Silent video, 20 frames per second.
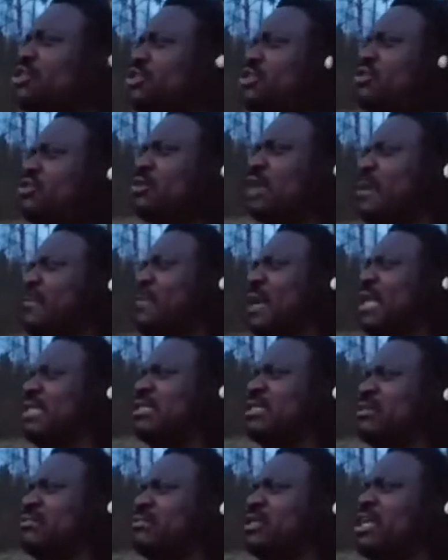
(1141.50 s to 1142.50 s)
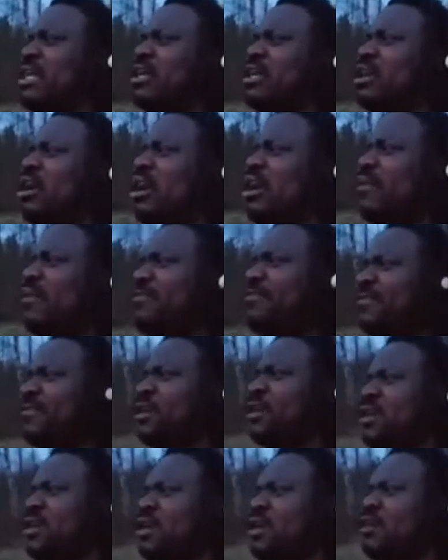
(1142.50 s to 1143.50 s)
you about the real love
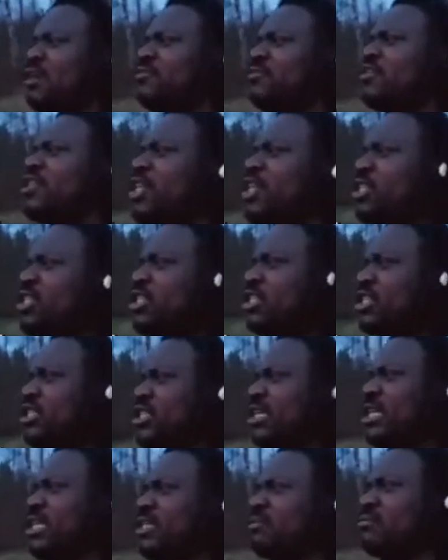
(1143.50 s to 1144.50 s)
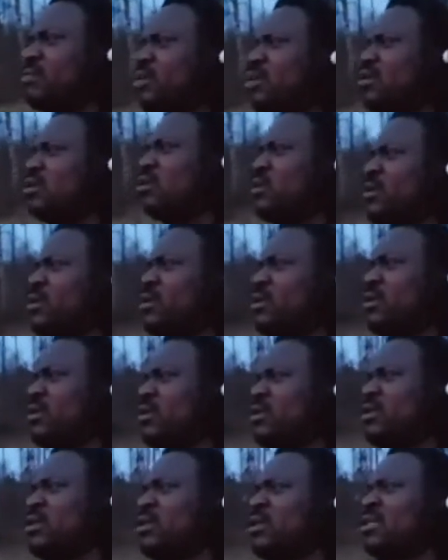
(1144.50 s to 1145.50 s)
of Jesus anymore.
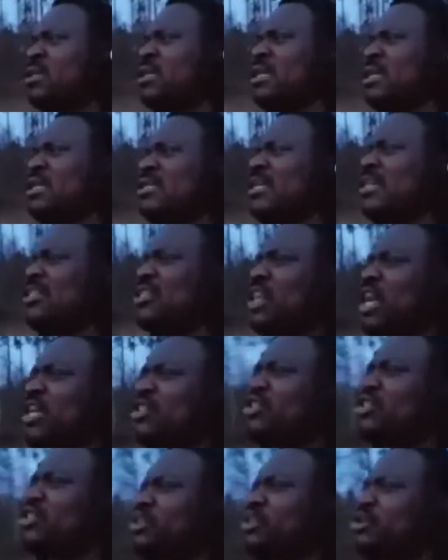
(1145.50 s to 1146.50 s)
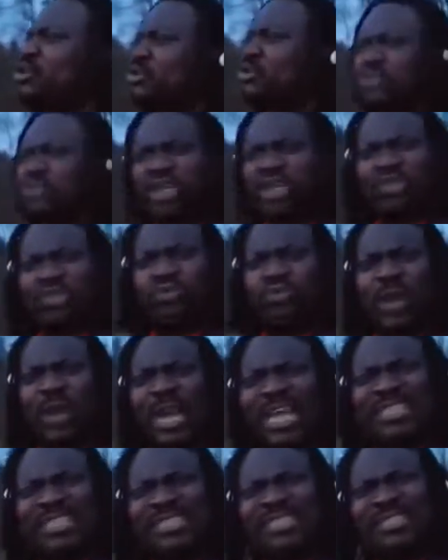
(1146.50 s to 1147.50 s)
They just use those
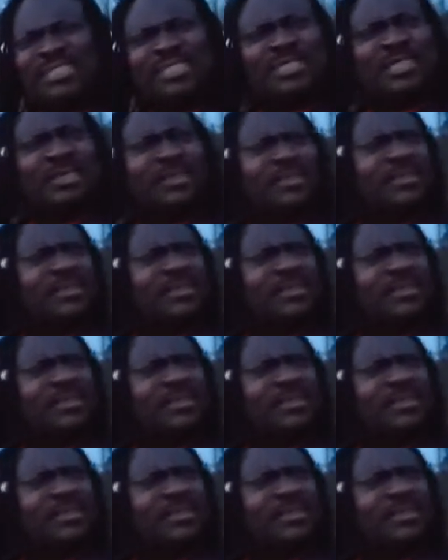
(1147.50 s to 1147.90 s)
ways.